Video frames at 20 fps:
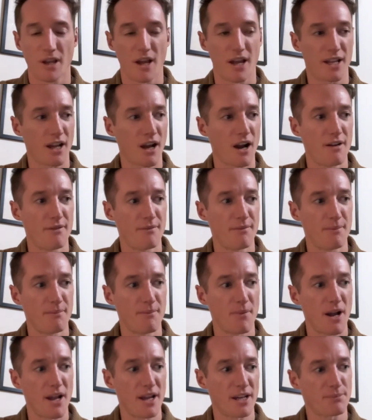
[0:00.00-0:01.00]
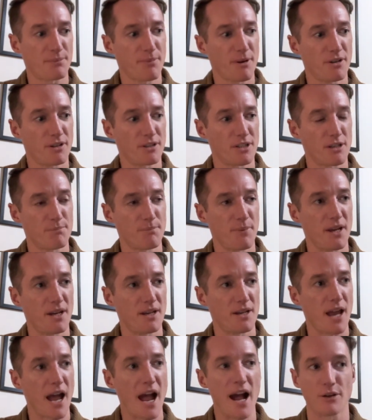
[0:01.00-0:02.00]
Like my experience has
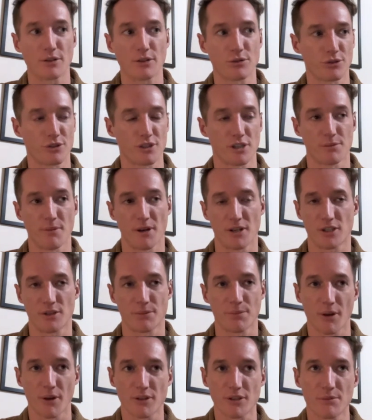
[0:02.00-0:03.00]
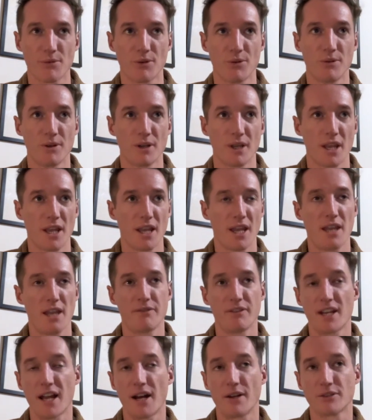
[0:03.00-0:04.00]
been outsource as much as possible,
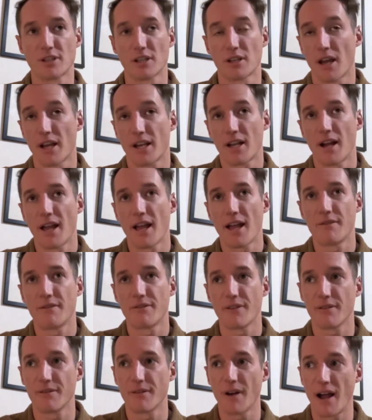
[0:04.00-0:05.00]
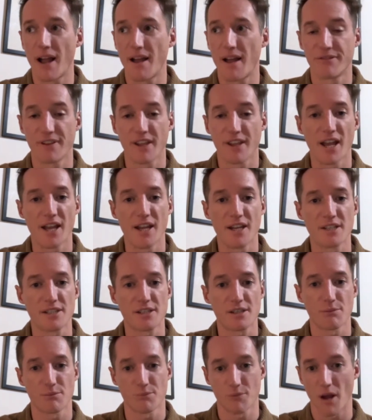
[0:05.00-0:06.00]
even down to like I have
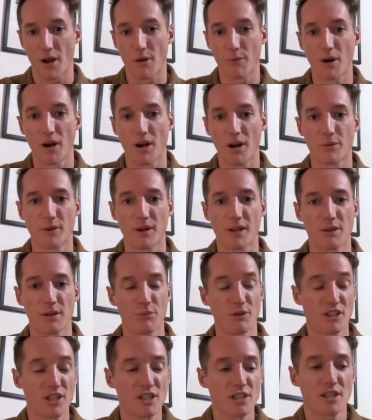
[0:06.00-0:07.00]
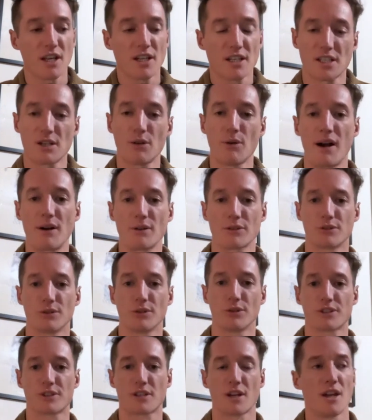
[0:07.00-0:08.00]
VAs that I work with, which is it's still
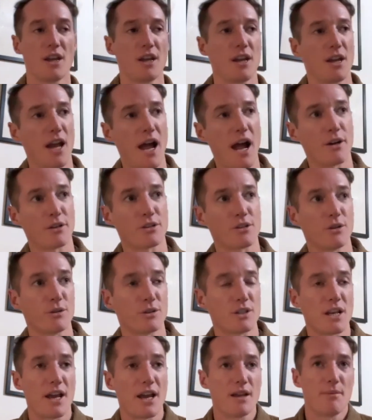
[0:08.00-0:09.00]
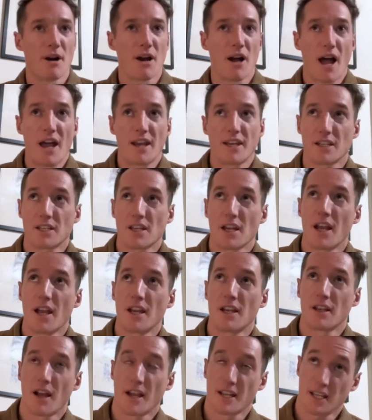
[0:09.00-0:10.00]
outsourced labor, and
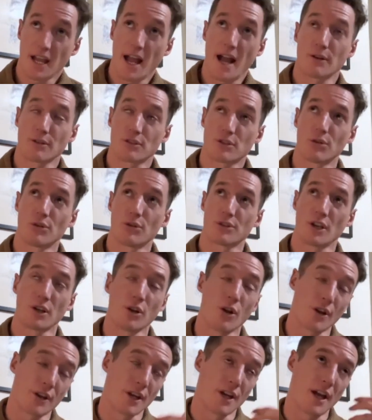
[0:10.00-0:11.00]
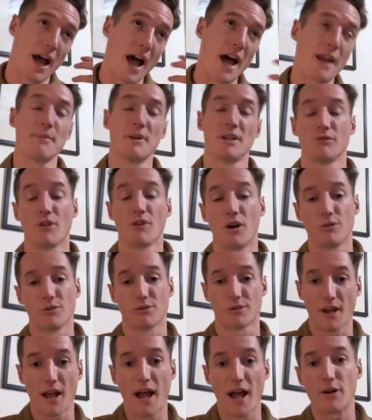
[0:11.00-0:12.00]
it like outsource a lot of the admin
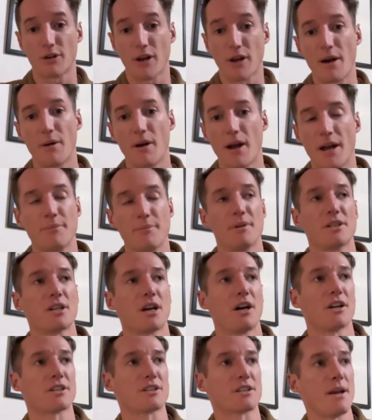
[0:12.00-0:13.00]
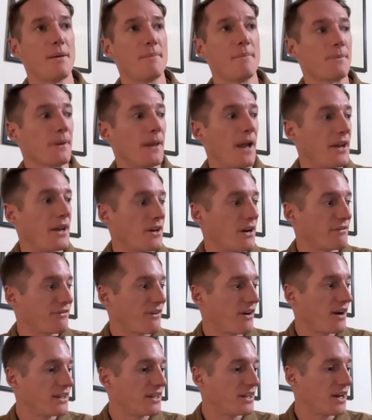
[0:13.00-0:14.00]
roles, admin tasks. And I
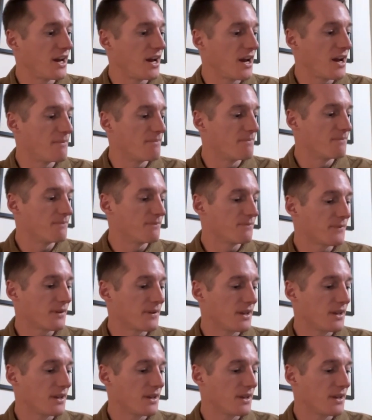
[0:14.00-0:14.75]
find that